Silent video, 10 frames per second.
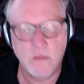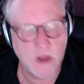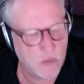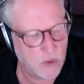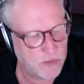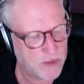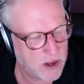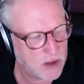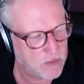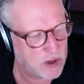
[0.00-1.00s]
And one thing
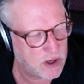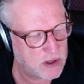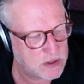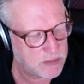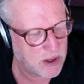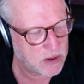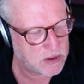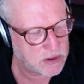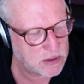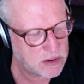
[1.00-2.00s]
I've realized
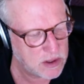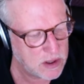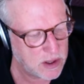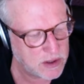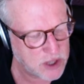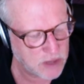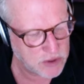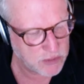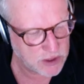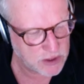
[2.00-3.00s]
that's come
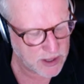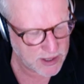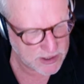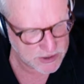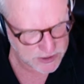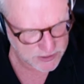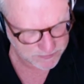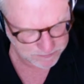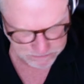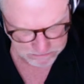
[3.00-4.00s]
to me in the last,
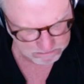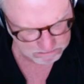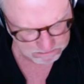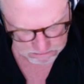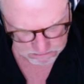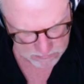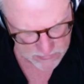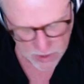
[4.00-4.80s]
I don't